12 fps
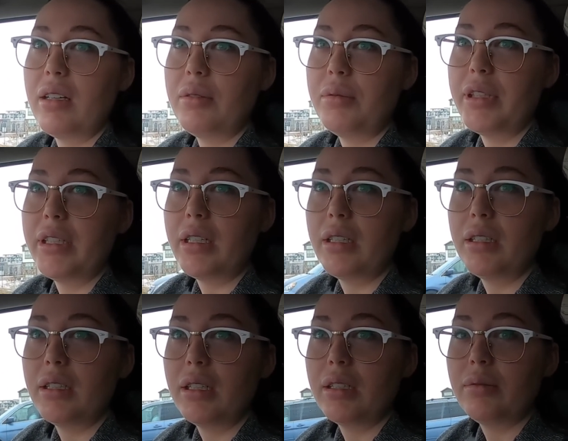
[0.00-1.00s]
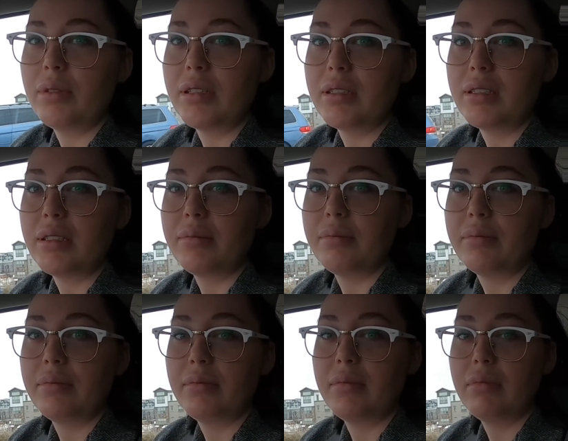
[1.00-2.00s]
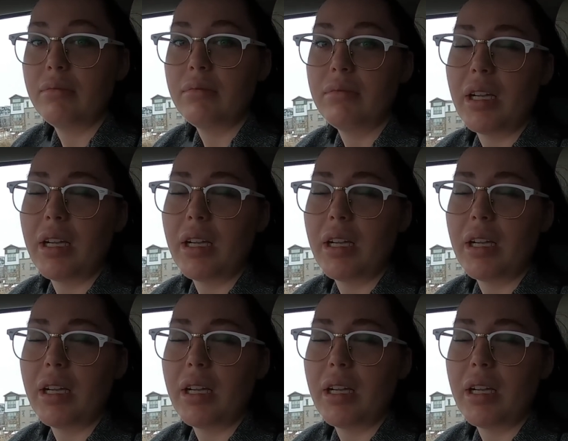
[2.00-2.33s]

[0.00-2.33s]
uh, we are gonna run some